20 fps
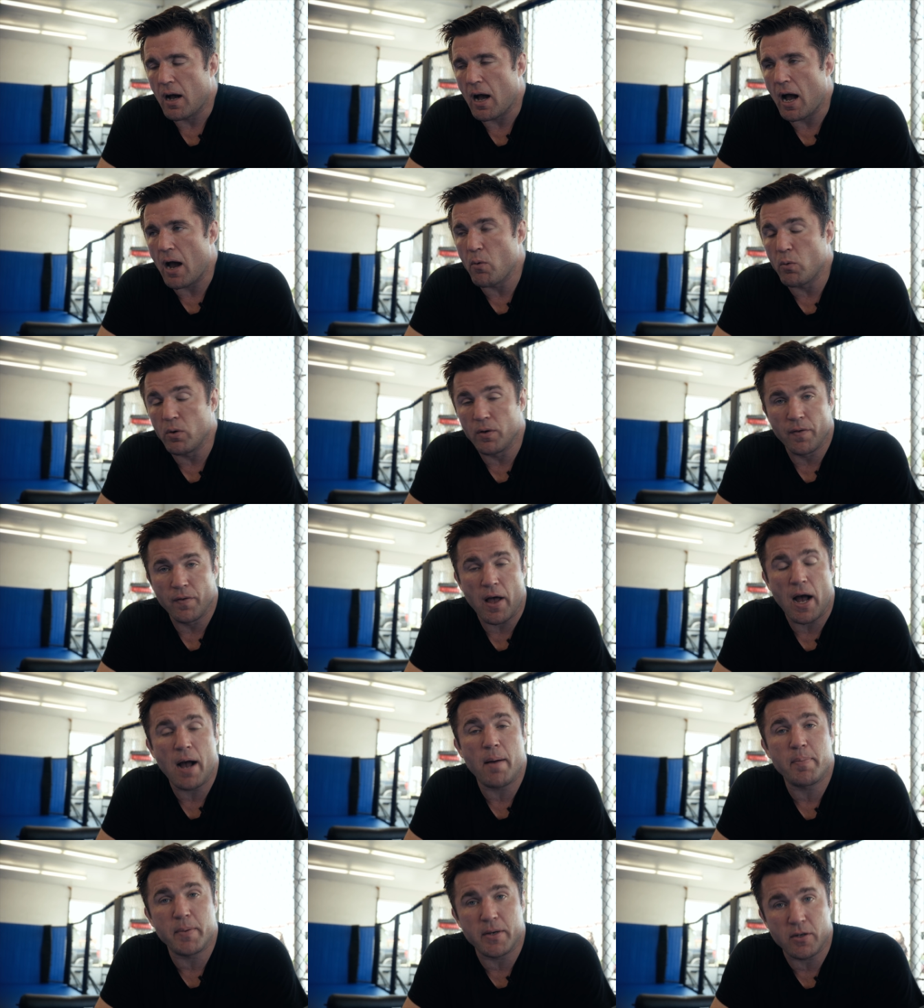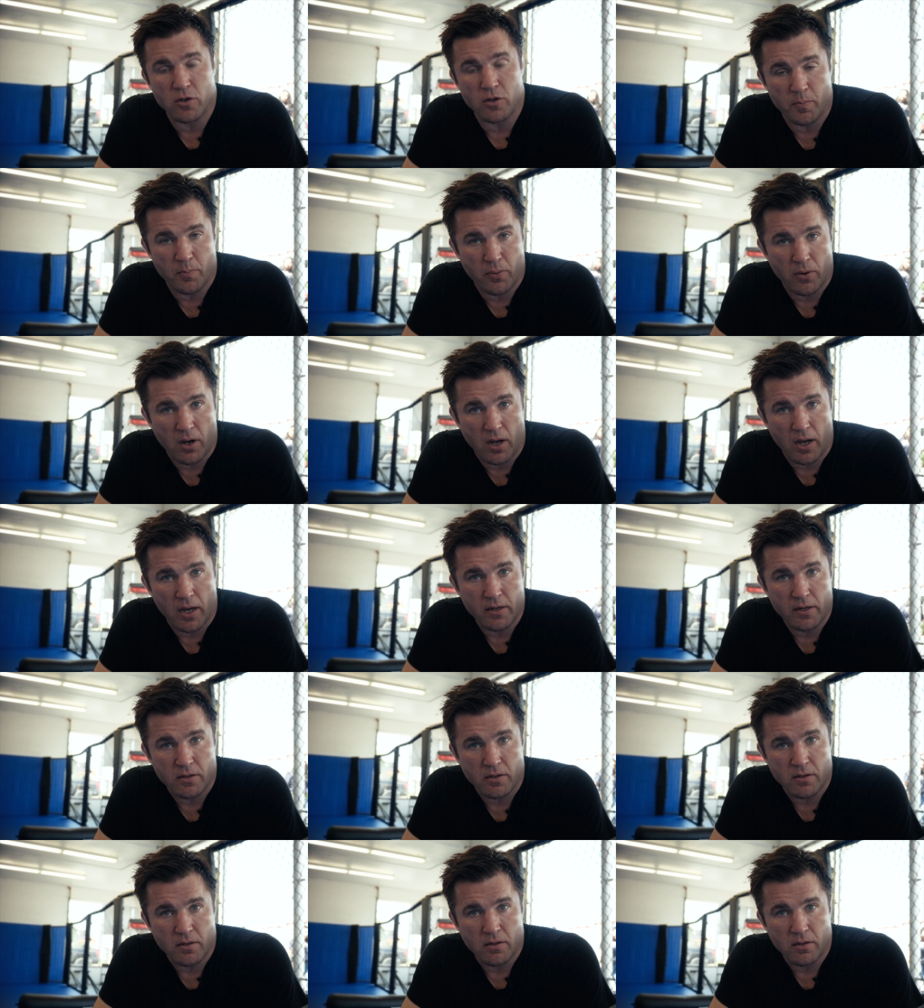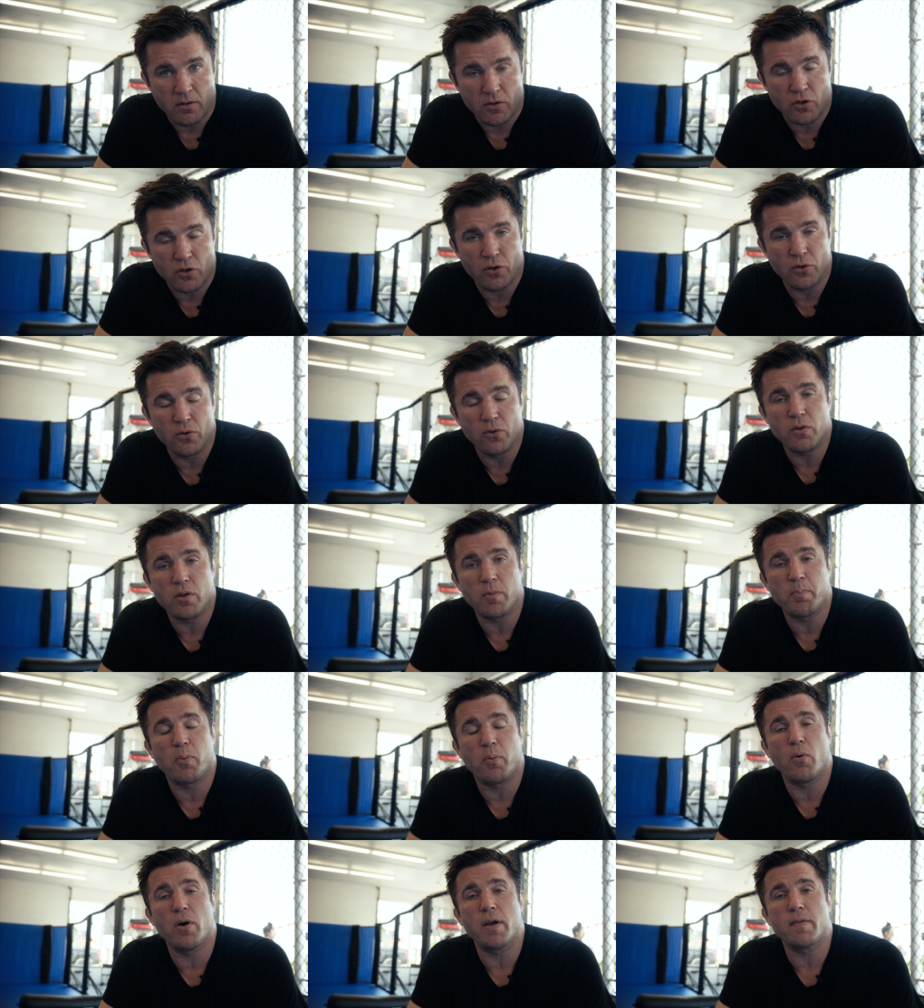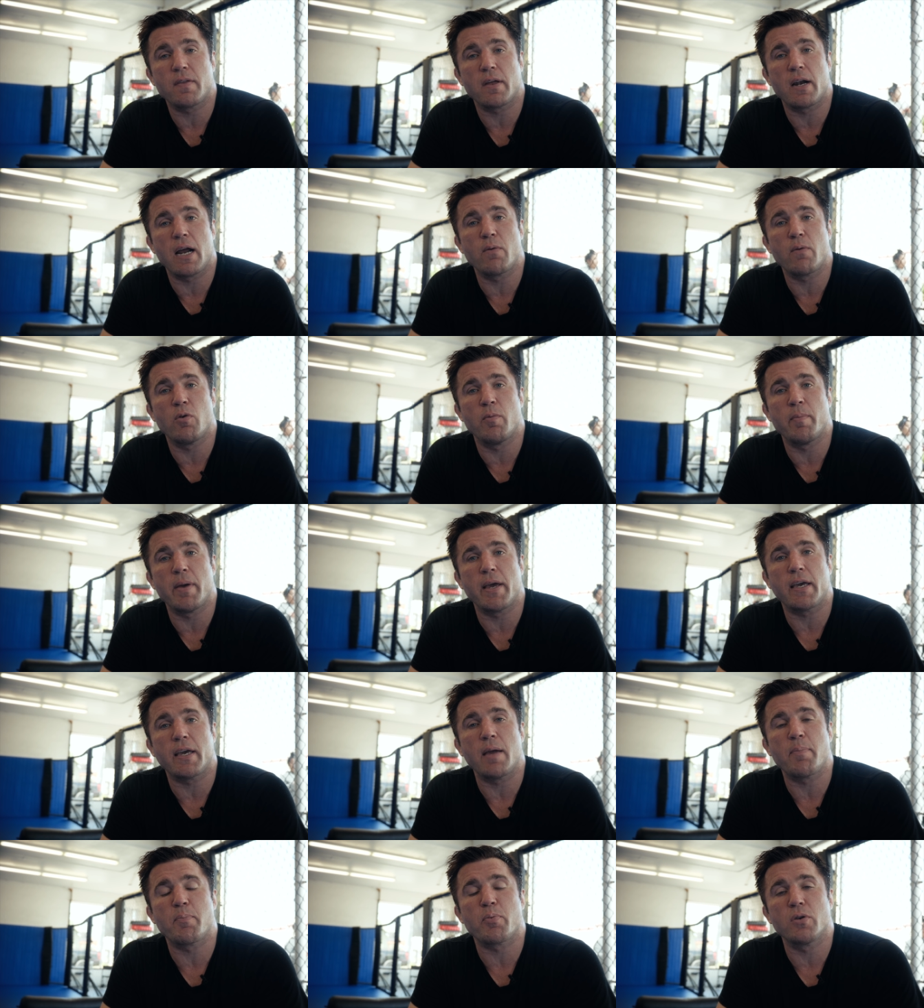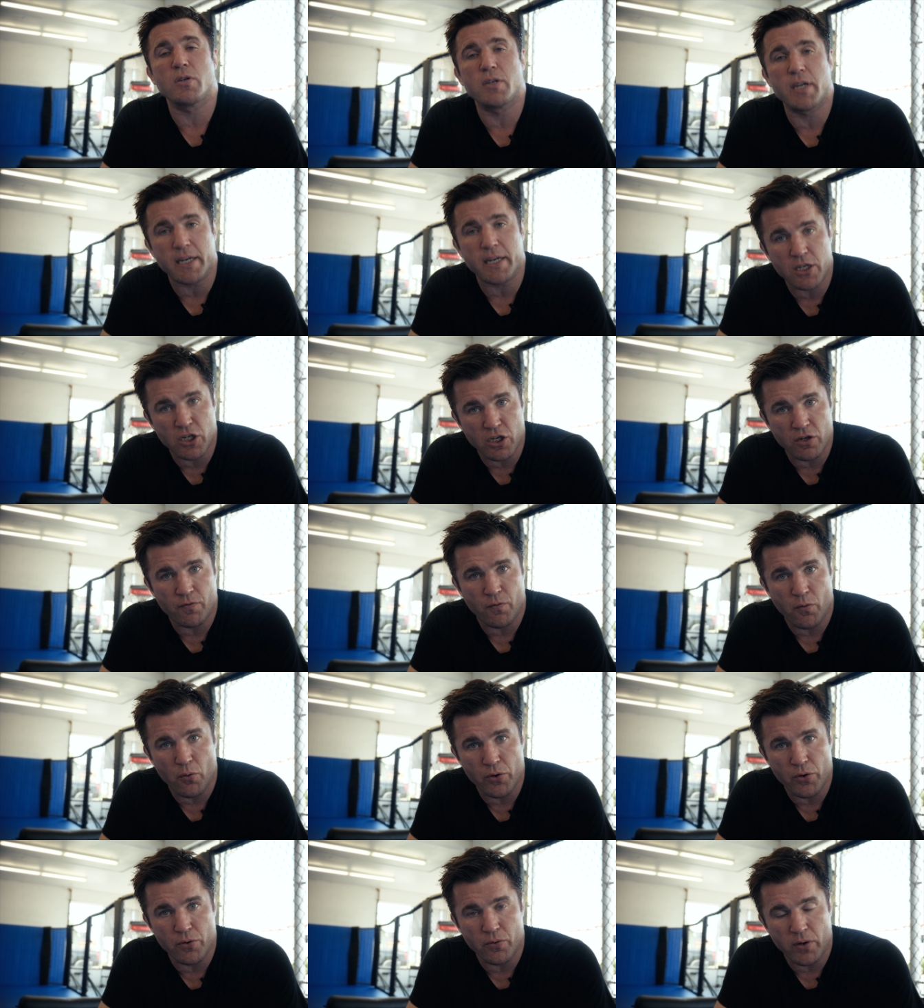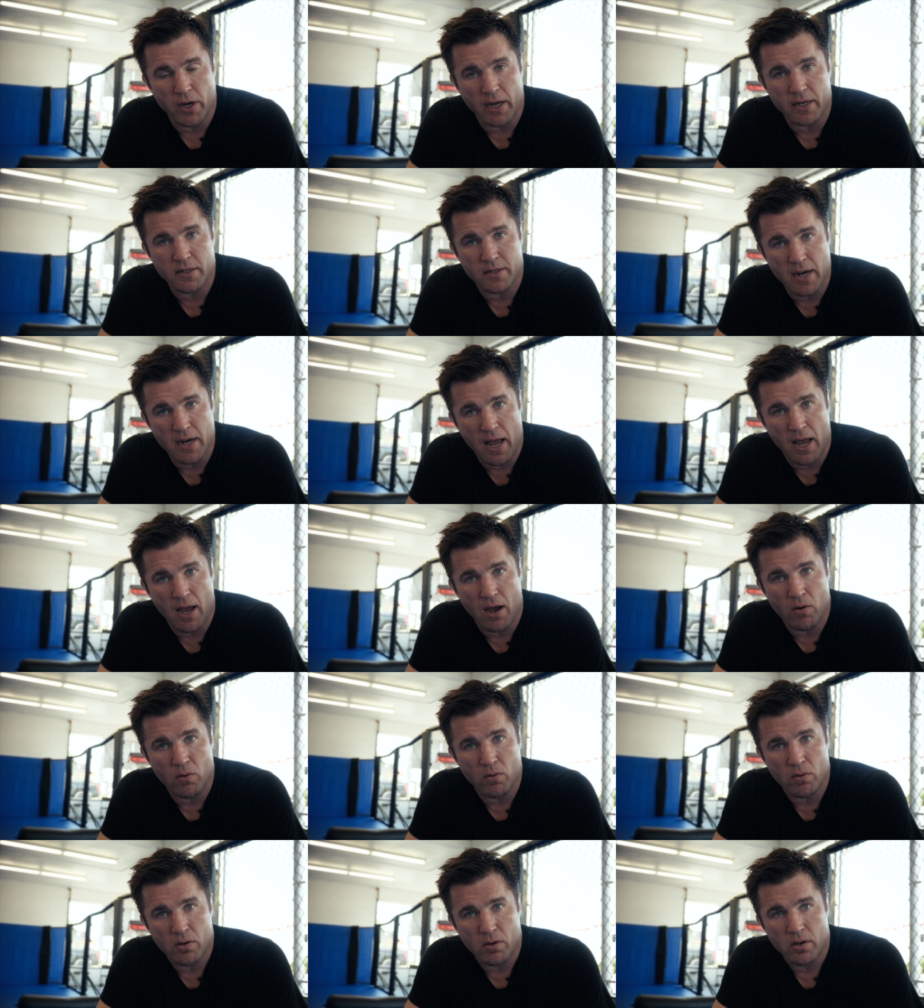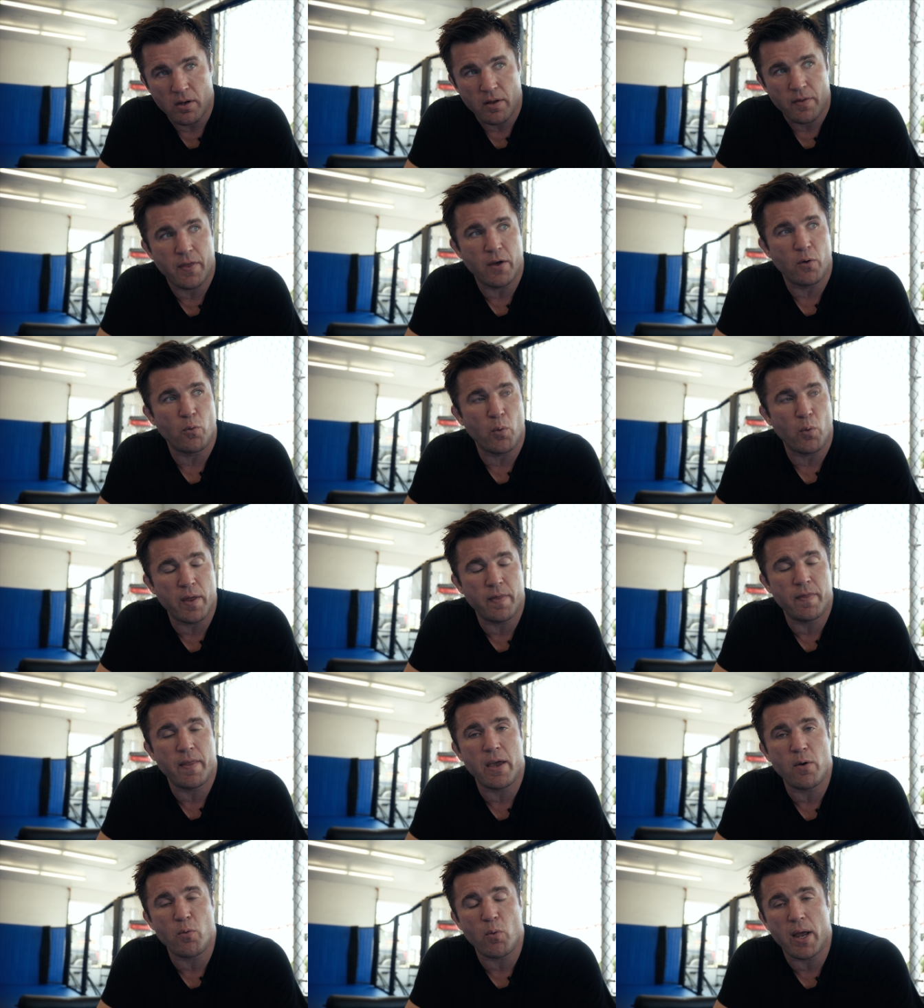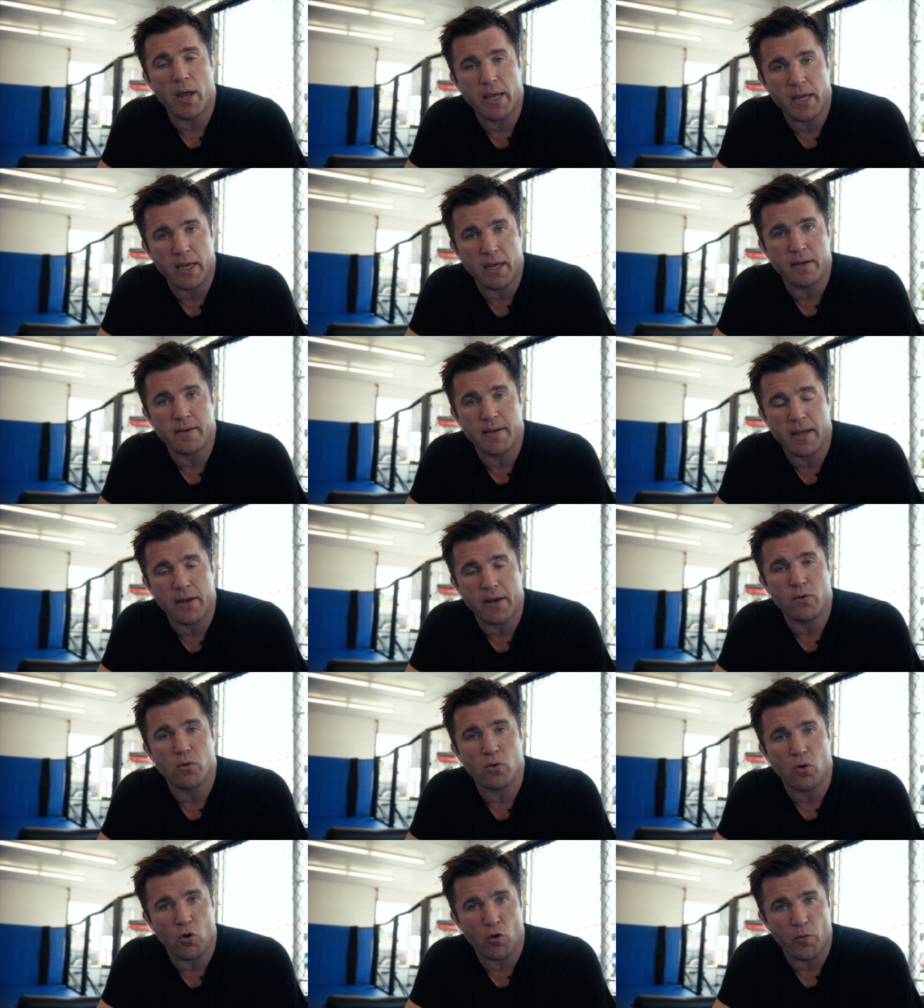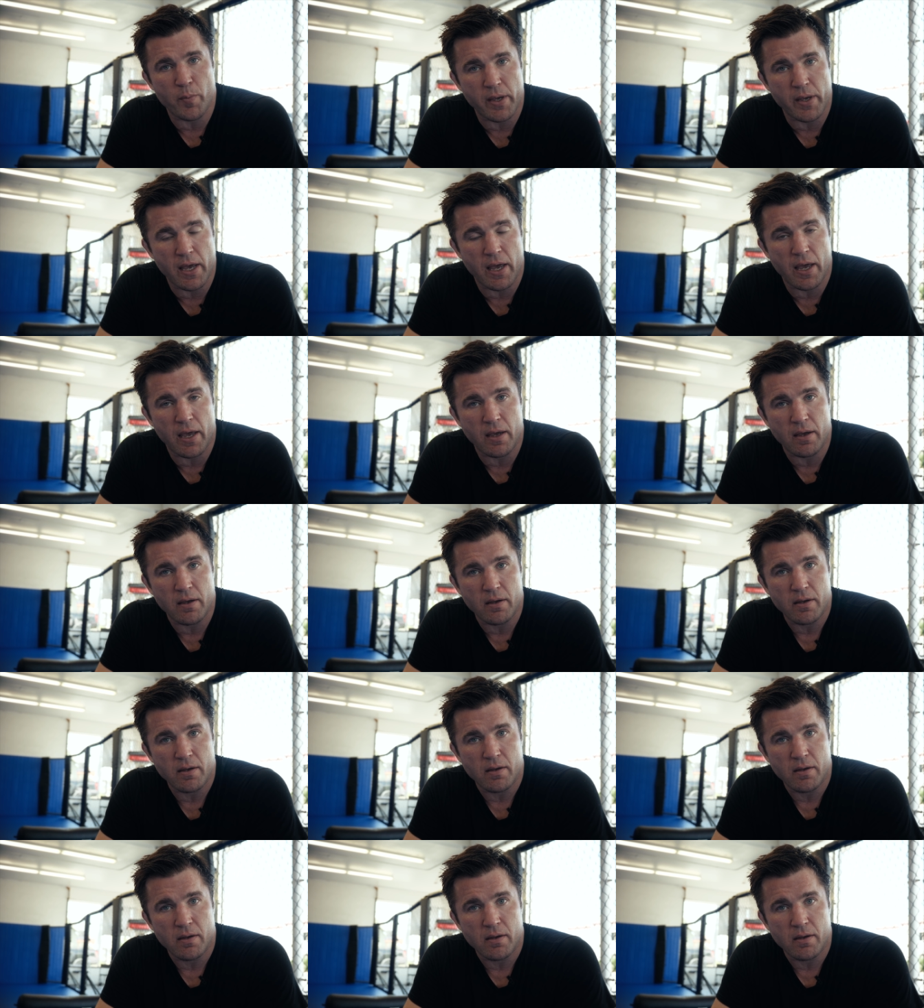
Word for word: I will not be surprised to the point that I will make a prediction for you guys now that when they weigh in, Daniel Cormier